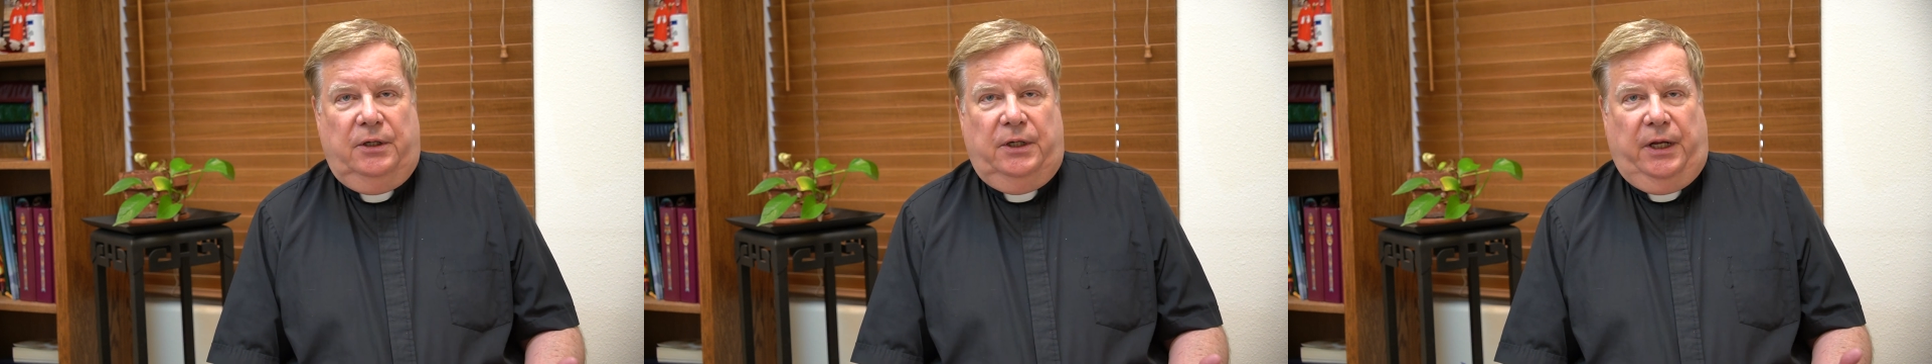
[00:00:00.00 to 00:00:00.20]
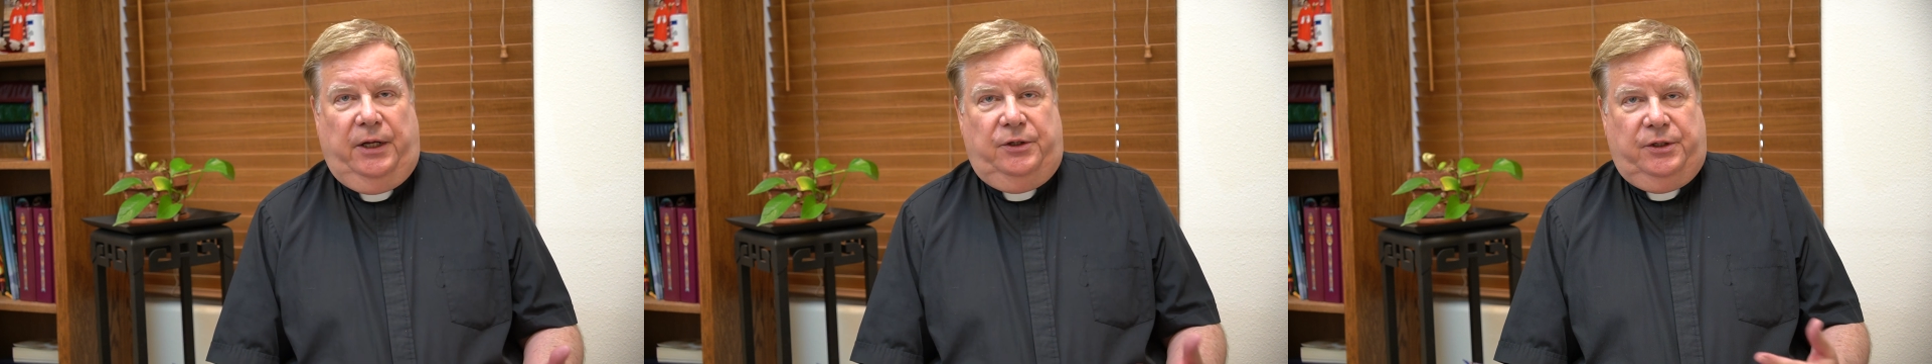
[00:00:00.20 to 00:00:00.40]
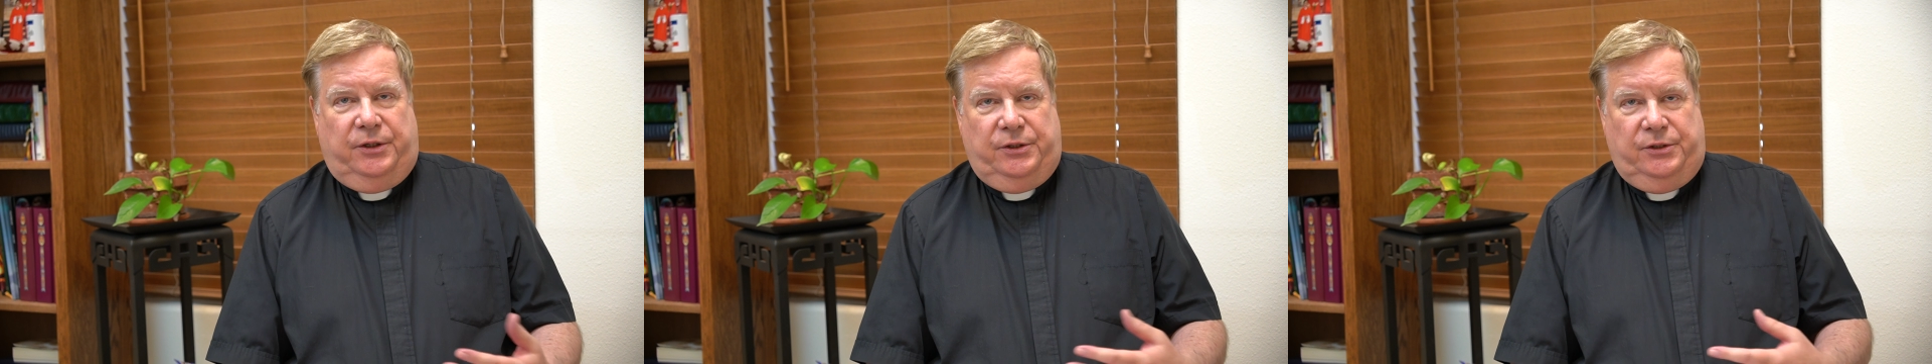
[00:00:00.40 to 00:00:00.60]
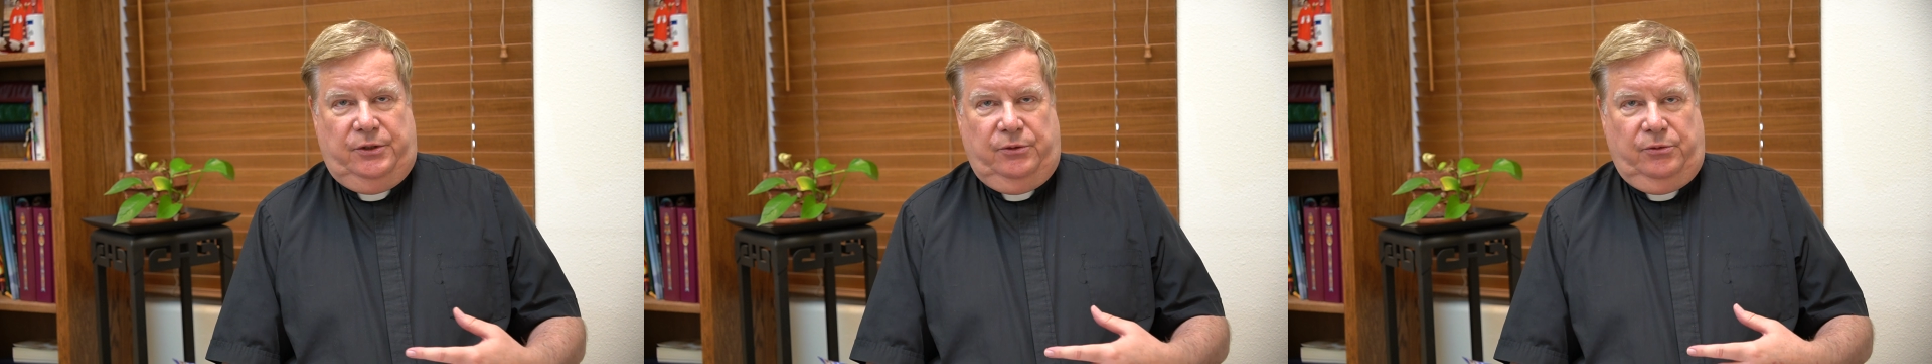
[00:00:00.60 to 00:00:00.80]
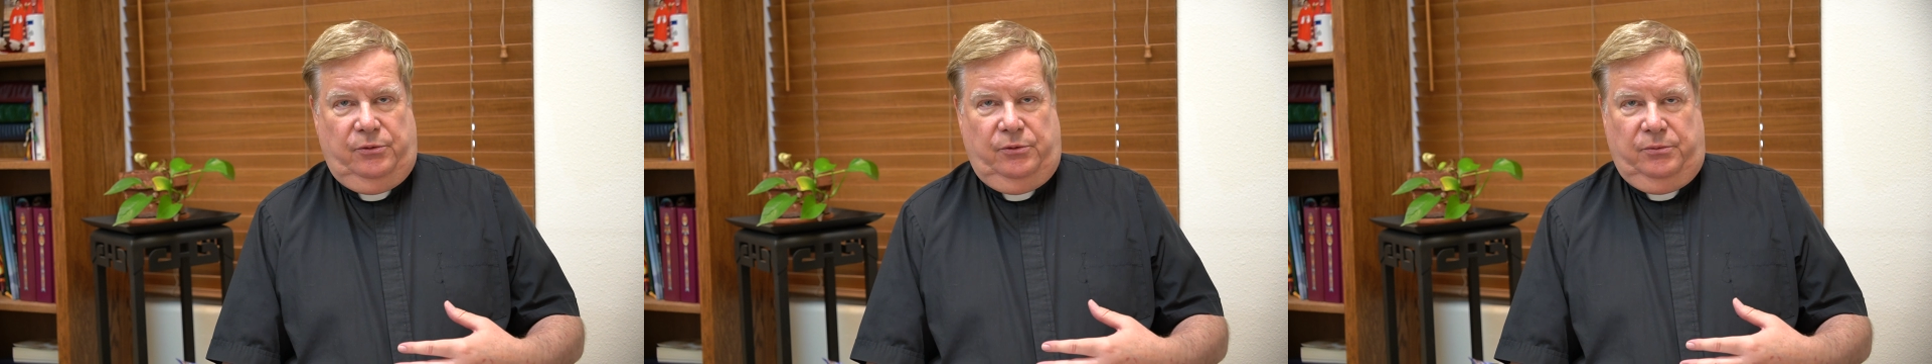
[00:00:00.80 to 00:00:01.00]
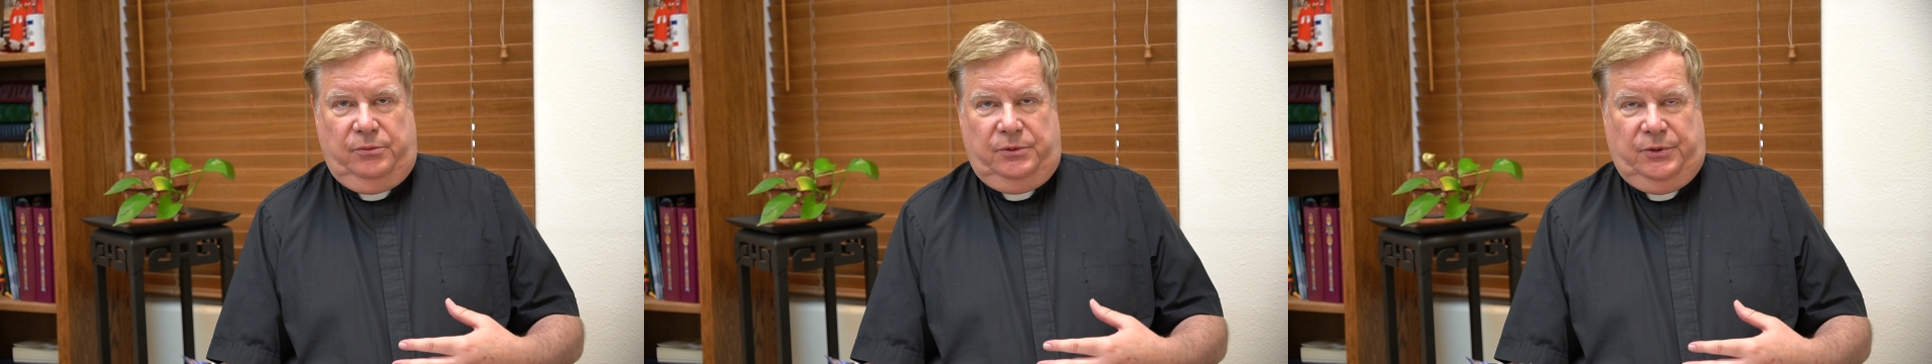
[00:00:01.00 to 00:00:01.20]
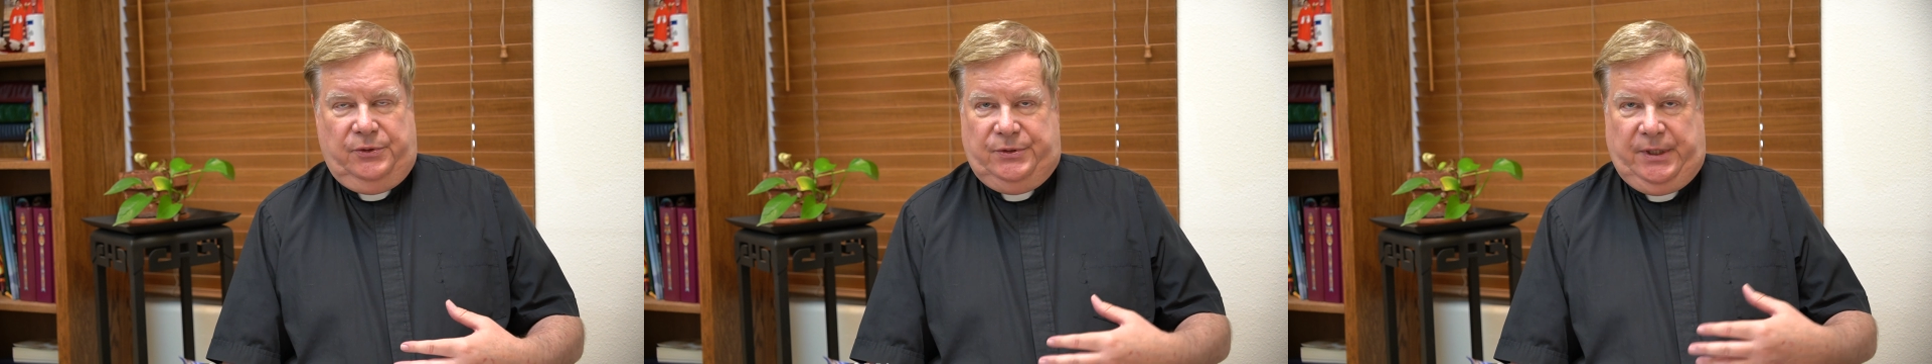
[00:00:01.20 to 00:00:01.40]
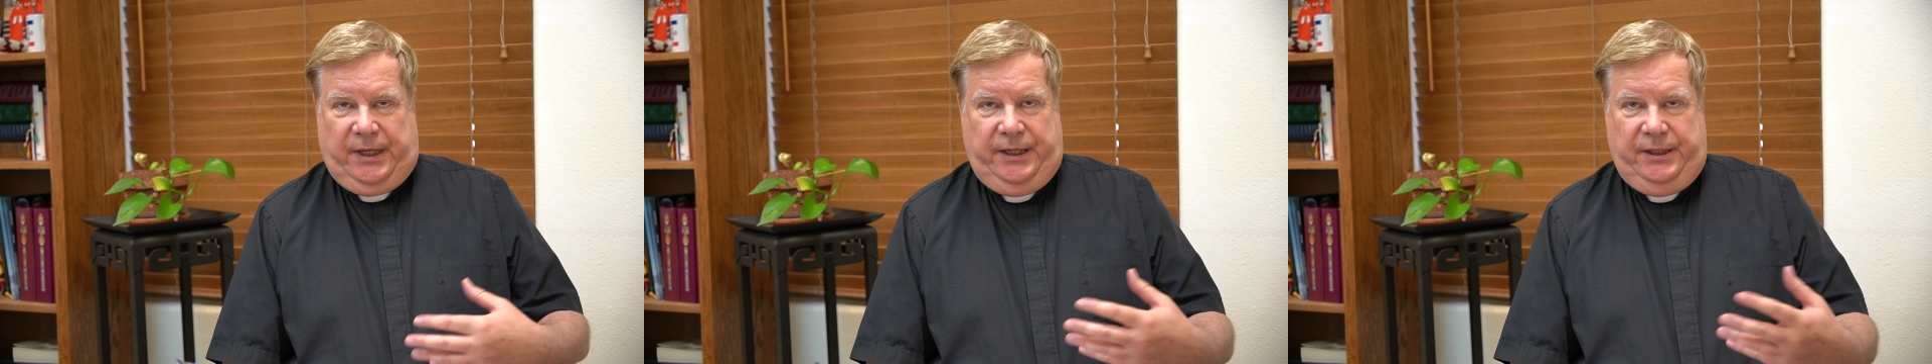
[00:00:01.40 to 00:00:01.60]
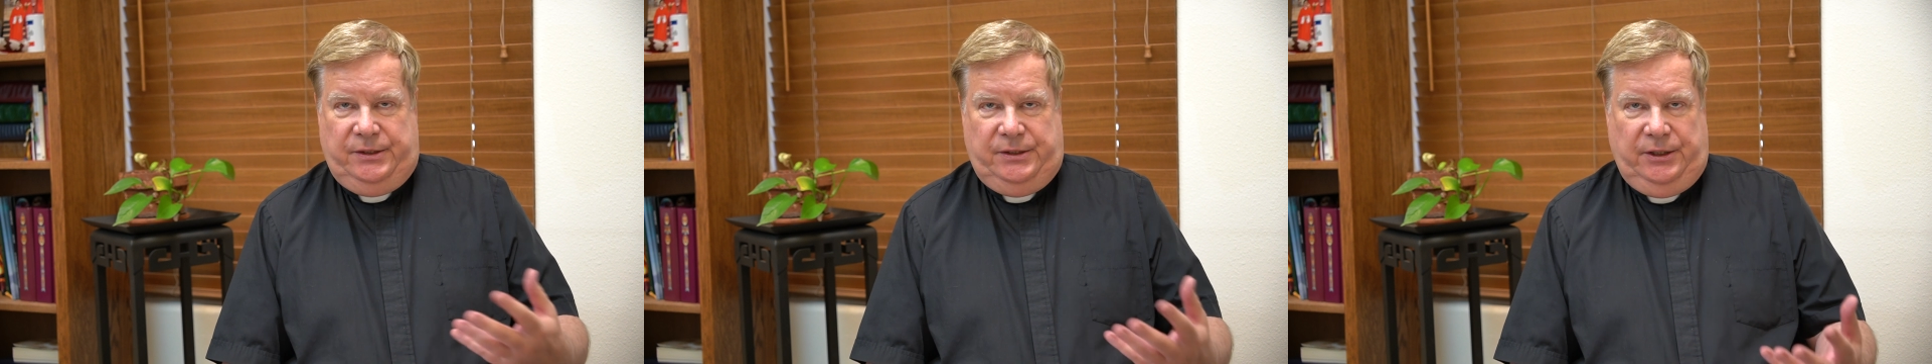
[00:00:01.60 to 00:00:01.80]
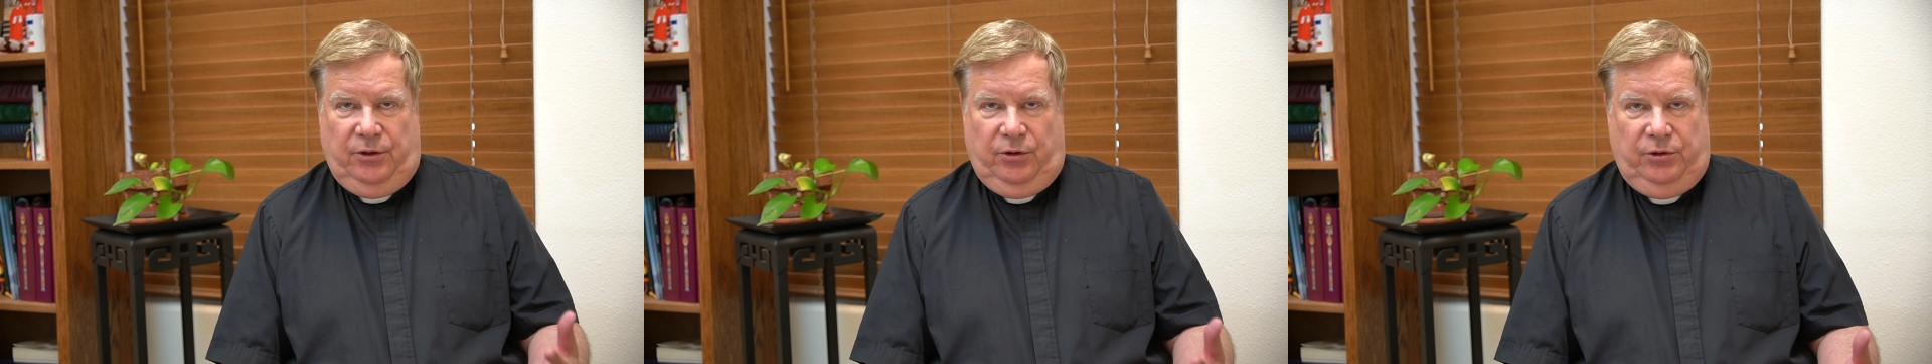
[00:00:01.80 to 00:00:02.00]
not just to, to
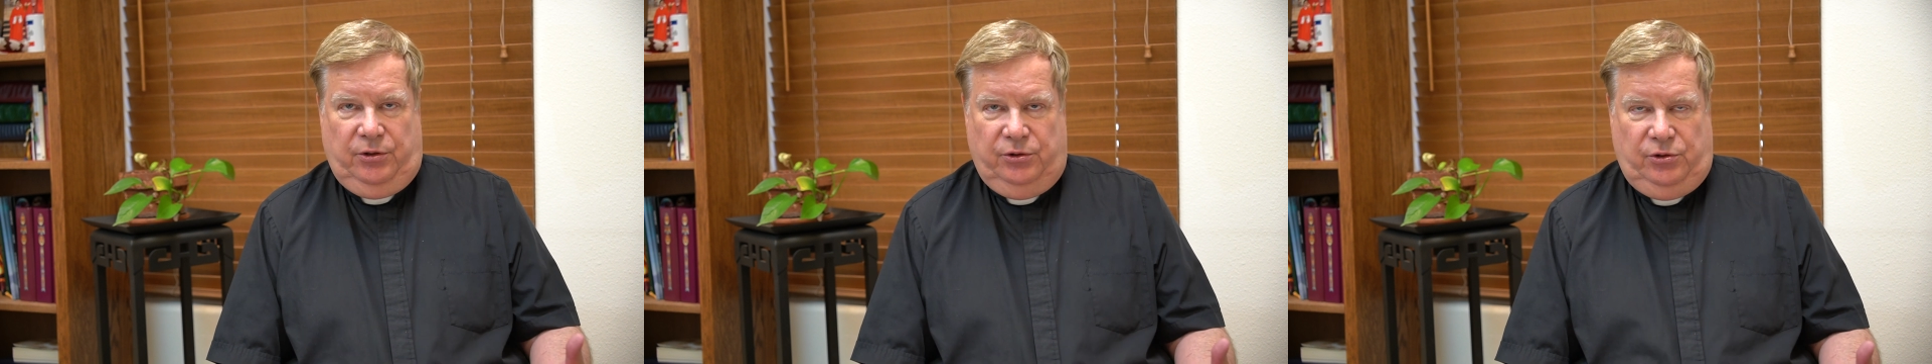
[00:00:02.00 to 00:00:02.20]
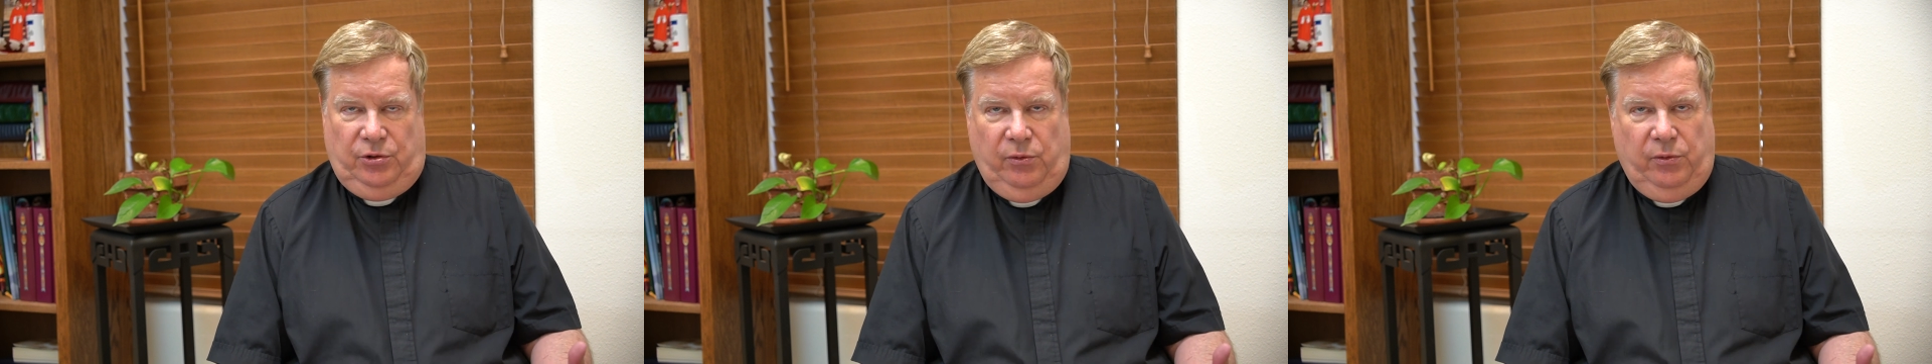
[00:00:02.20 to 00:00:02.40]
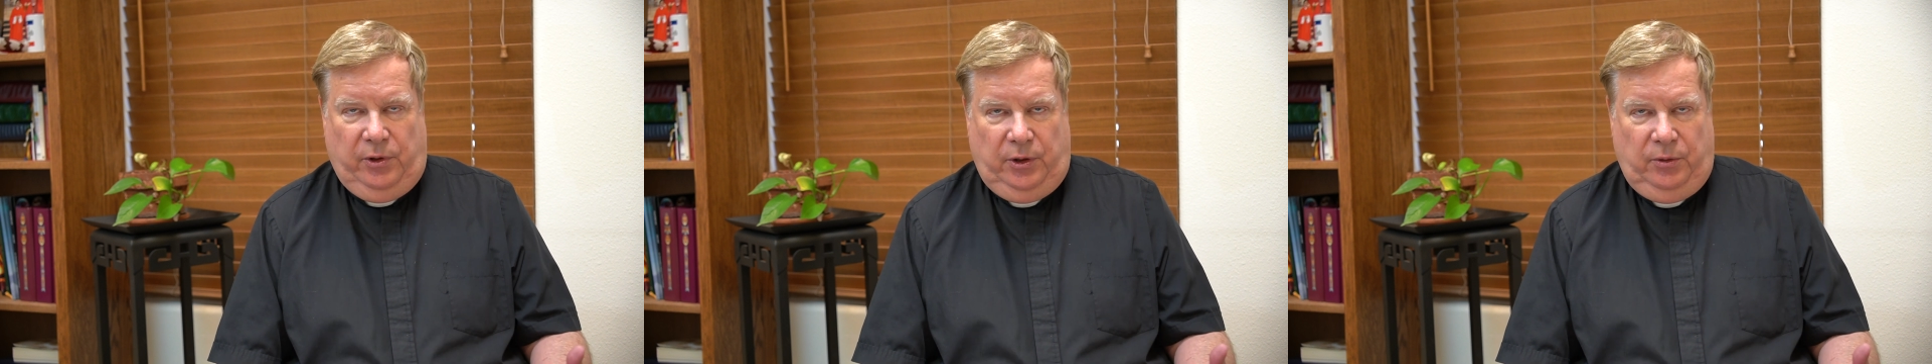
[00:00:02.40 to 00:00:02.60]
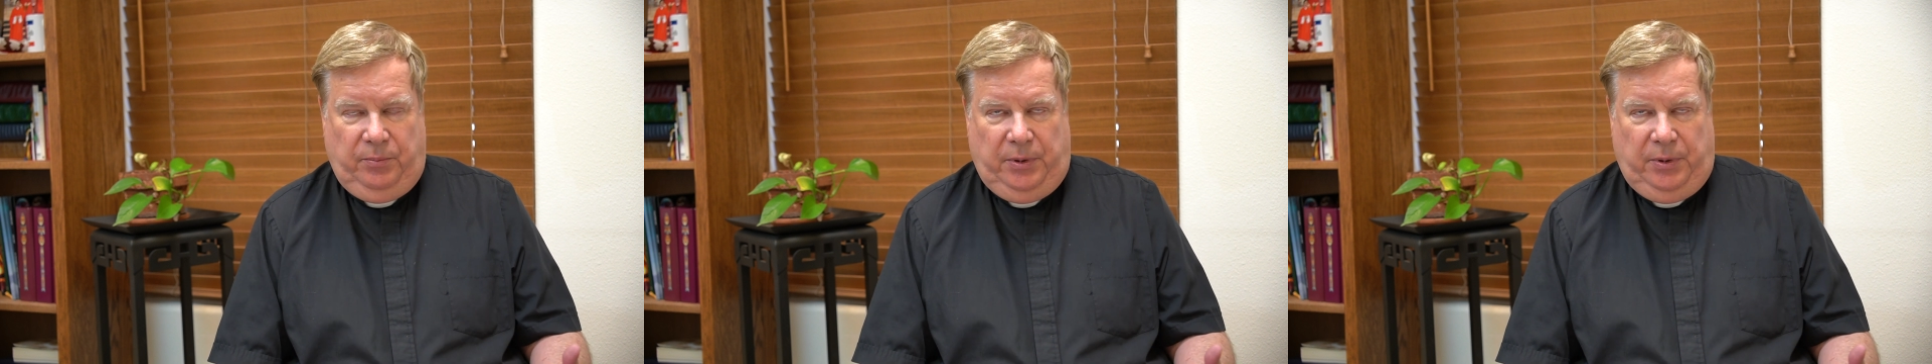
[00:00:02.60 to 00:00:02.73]
sightsee or to tour,